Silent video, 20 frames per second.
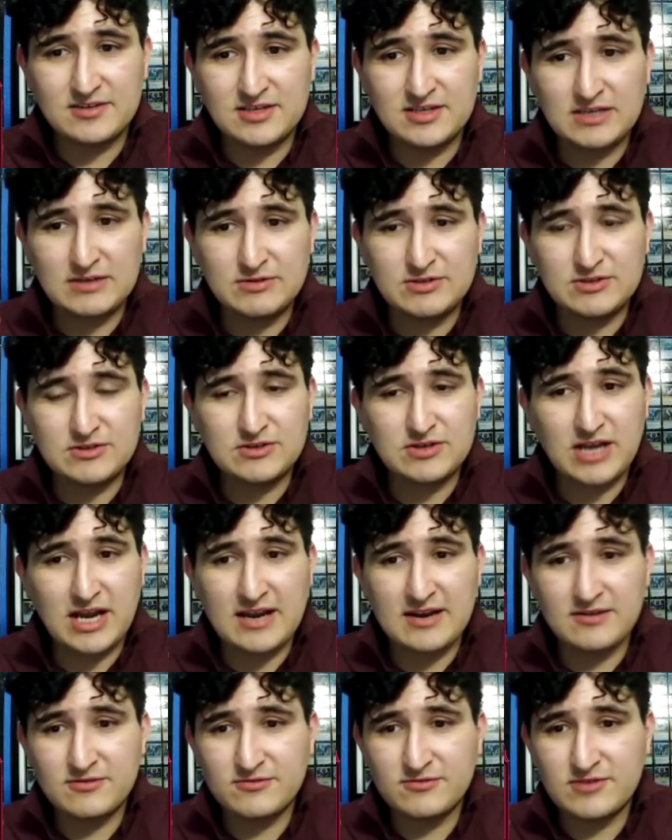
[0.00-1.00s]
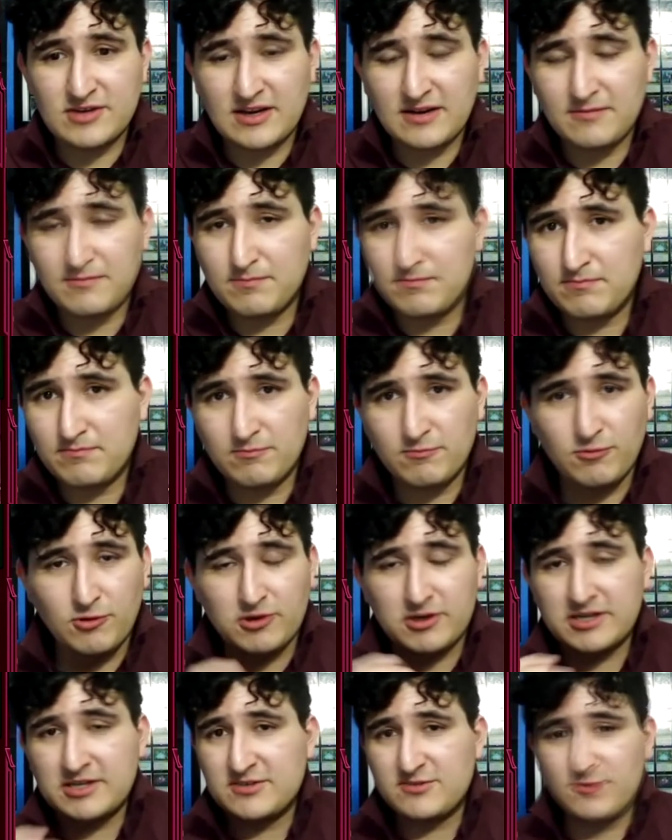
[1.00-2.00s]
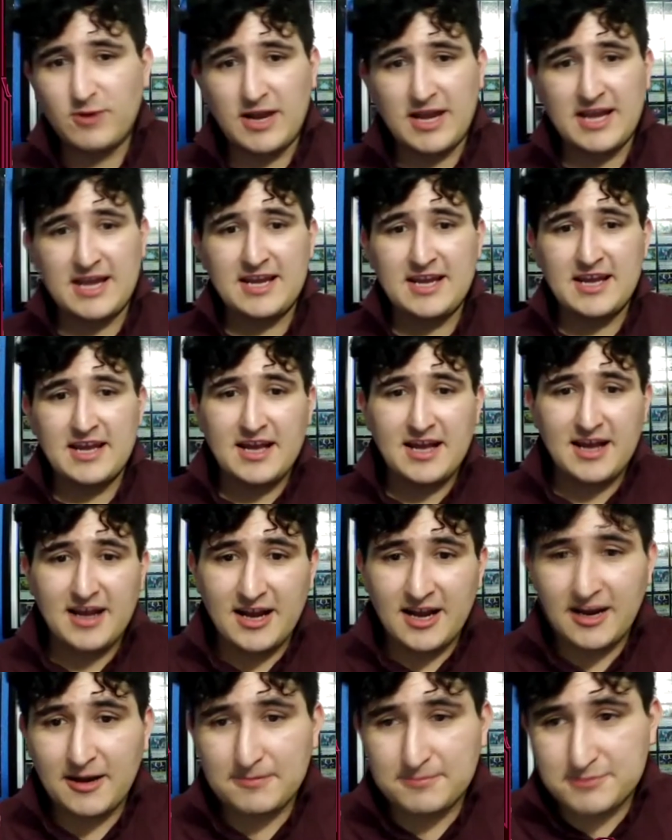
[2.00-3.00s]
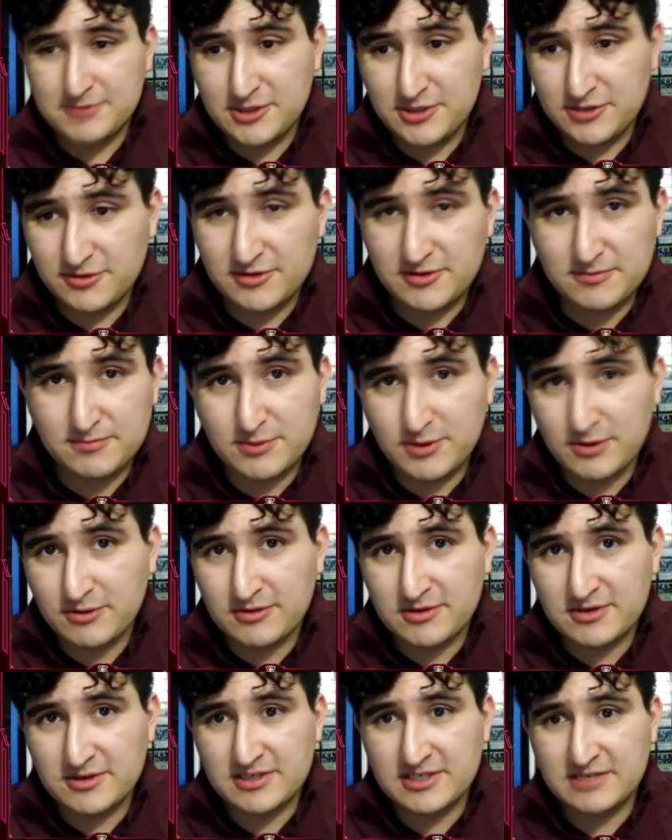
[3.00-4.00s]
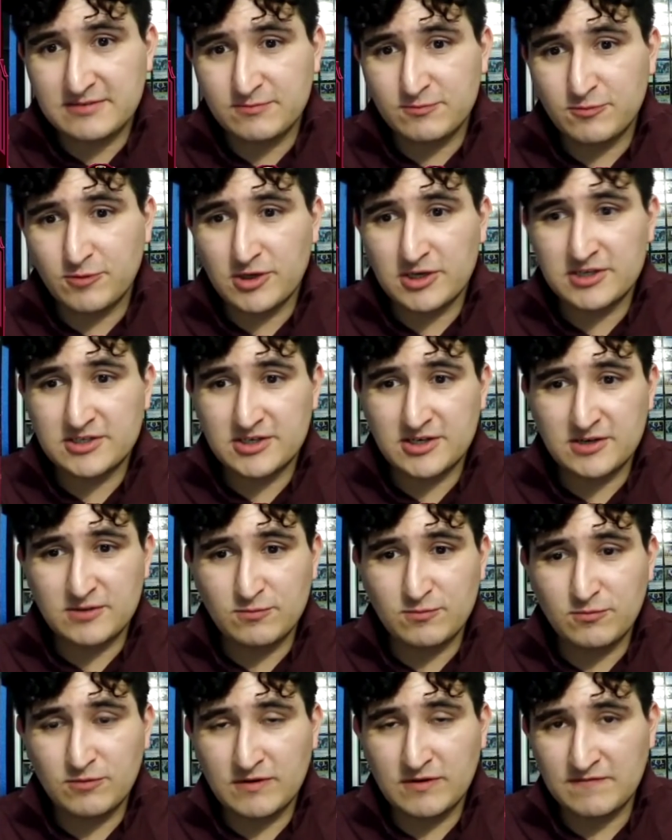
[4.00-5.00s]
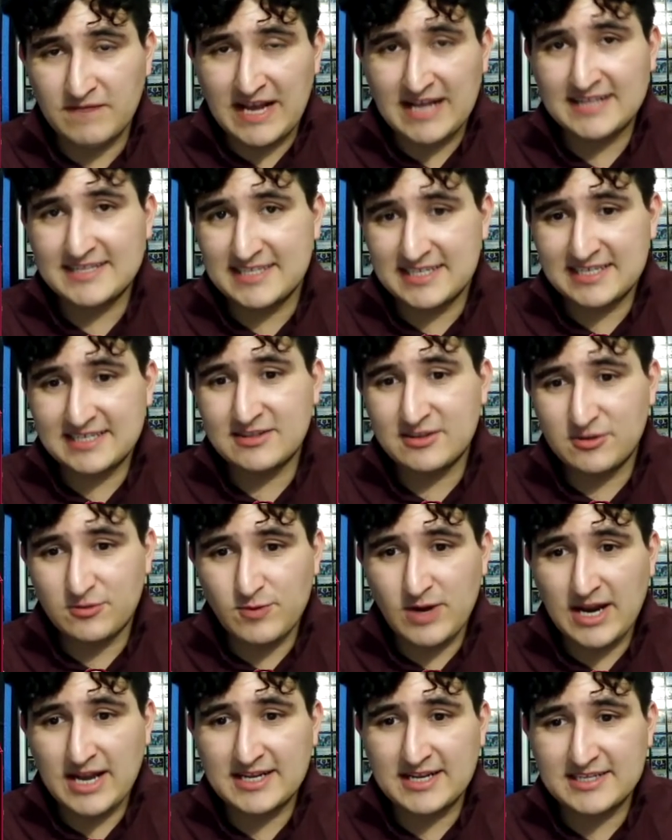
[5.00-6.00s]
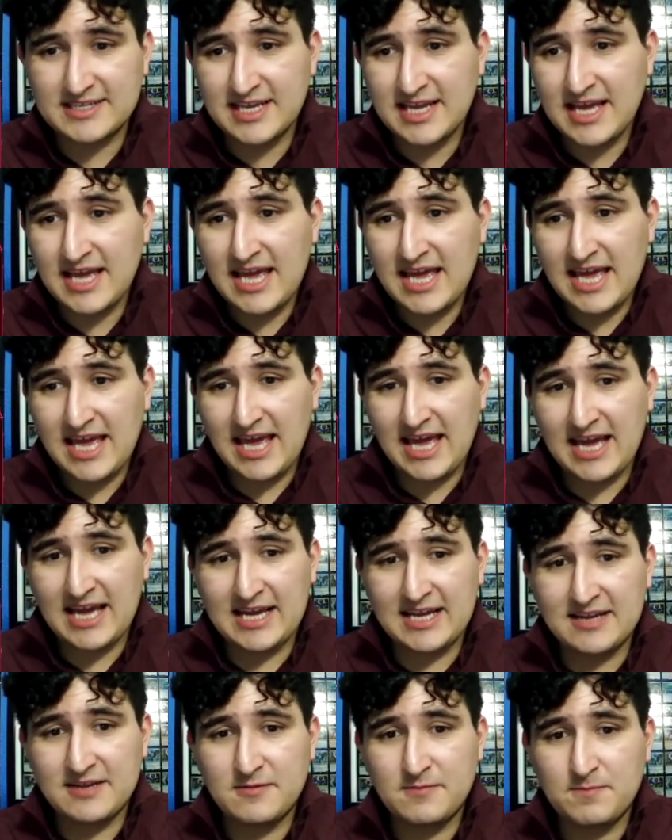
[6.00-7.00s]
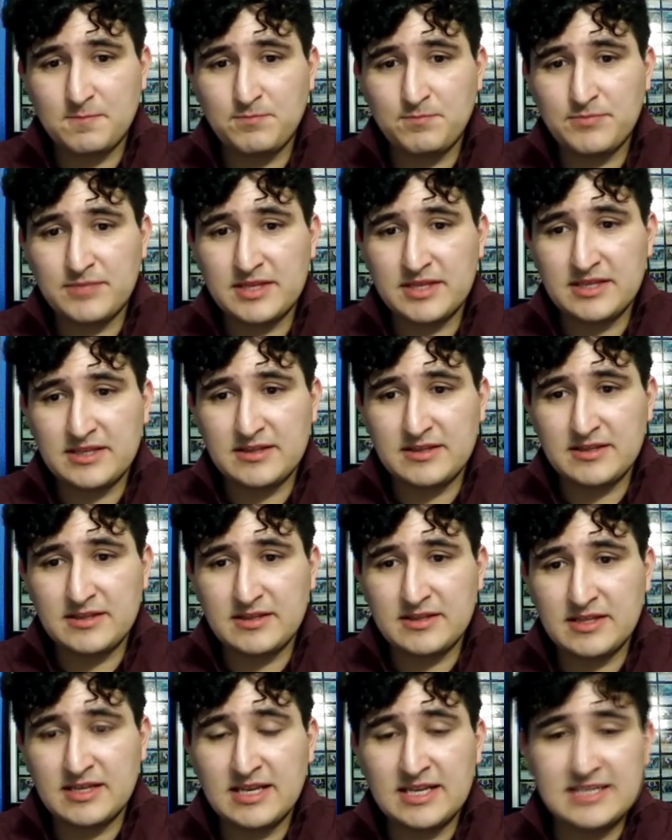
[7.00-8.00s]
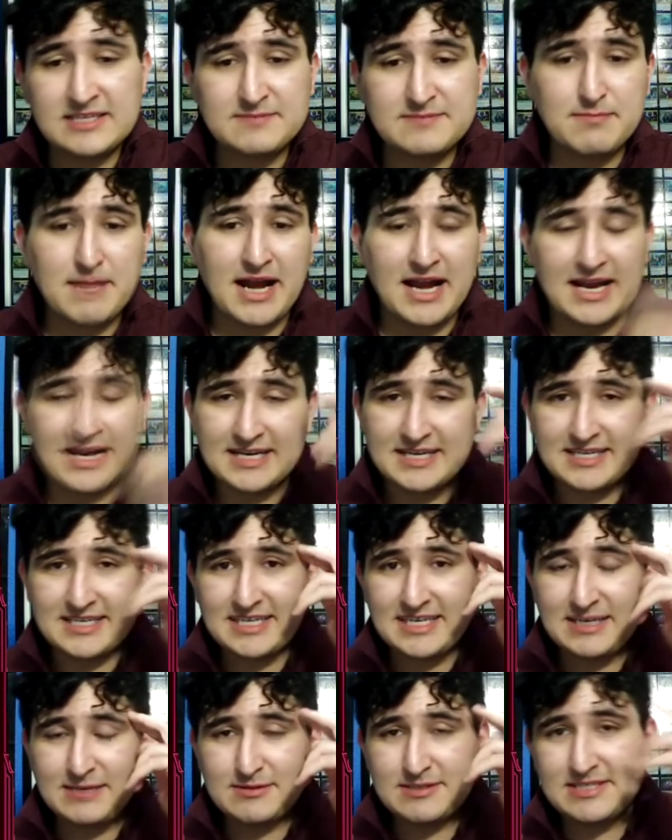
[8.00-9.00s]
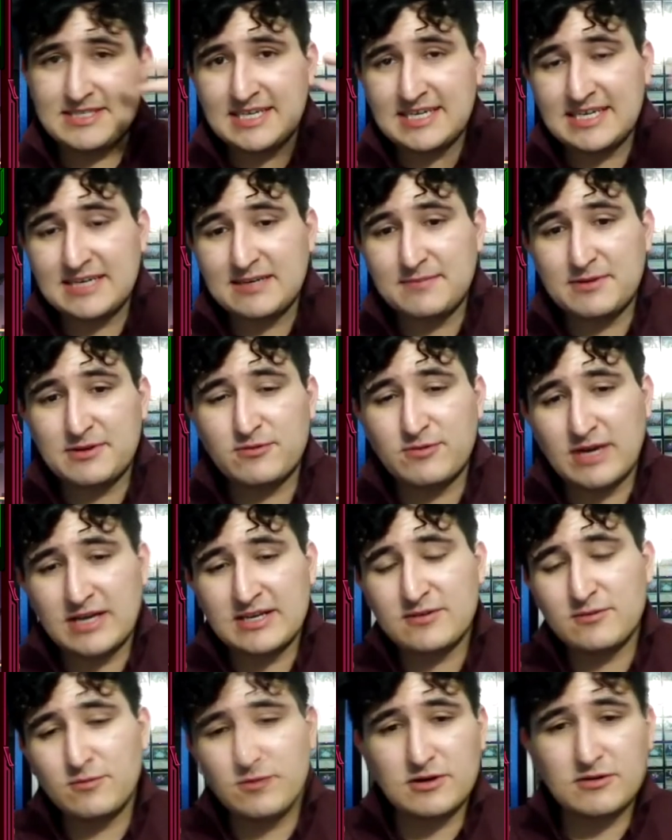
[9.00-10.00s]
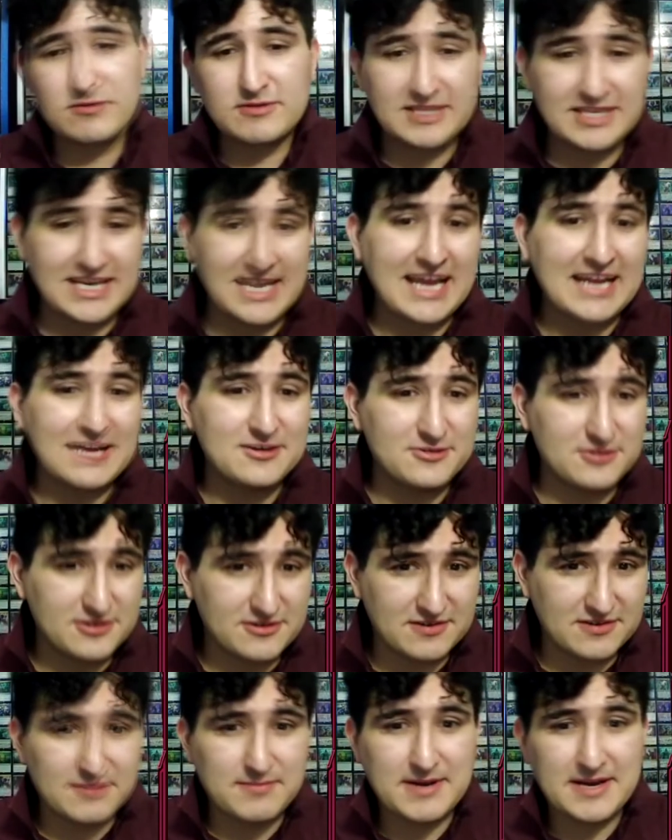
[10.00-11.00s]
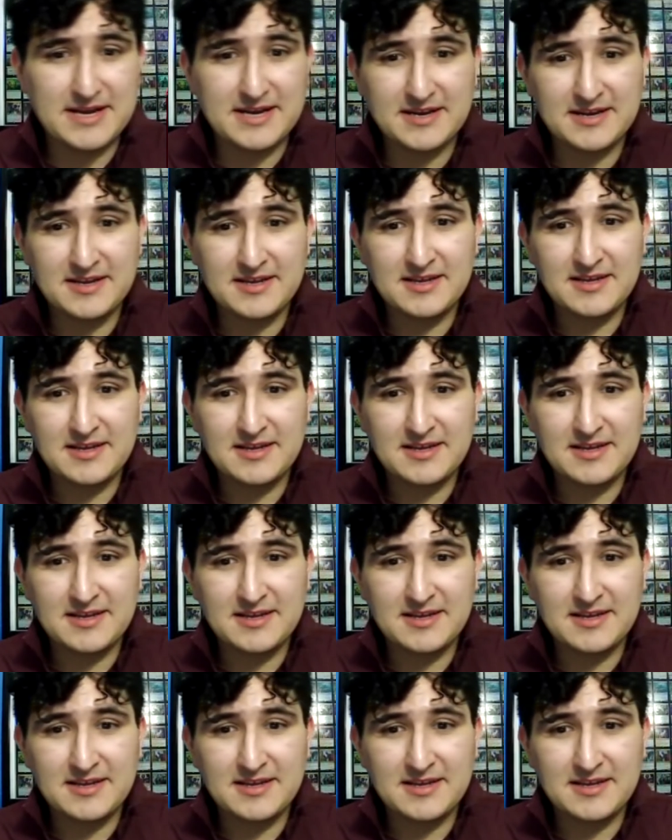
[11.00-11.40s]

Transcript: he was just kind of trying to work his way up to the brokers and started advancing in their ranks. And in his mind, he was thinking it'd be great to work with the angels of Capenna,